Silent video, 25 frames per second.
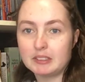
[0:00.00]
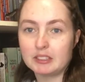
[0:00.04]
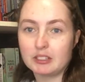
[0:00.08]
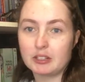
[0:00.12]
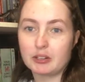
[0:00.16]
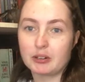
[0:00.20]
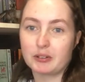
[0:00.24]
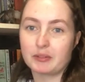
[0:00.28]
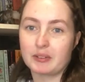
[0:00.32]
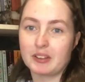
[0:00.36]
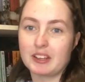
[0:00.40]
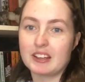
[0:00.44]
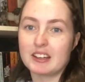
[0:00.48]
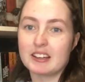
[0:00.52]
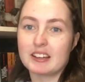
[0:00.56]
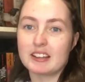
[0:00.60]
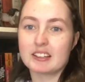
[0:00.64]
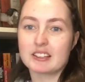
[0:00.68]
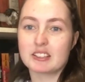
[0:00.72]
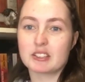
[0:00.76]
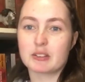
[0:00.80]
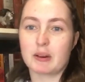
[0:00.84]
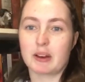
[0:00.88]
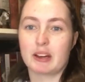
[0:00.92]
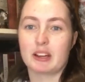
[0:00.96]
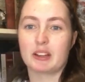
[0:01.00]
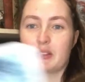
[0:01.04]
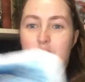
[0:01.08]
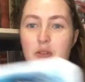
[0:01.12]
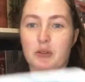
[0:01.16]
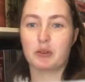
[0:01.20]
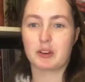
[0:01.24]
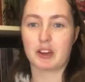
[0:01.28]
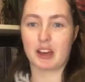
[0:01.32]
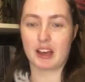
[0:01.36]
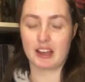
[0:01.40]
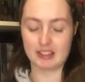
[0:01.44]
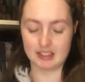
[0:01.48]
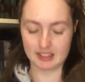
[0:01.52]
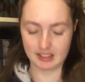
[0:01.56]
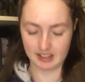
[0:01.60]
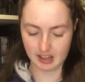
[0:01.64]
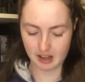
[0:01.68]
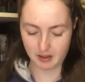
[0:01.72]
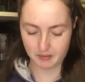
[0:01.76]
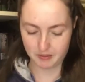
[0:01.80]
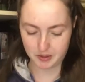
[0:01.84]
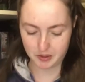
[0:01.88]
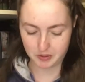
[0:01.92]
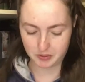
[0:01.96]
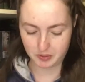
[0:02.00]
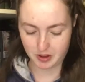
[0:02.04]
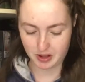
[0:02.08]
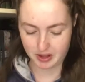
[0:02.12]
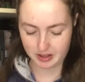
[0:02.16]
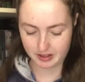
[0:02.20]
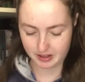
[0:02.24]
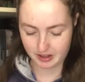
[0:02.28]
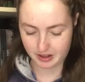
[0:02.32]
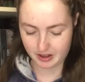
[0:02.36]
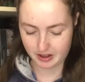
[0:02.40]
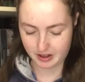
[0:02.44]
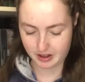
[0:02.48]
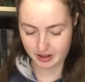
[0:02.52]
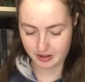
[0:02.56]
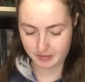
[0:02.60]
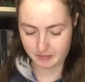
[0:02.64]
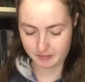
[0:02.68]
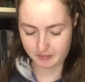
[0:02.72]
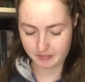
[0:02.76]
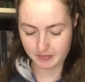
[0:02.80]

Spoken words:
over here so I can look at the cover while I'm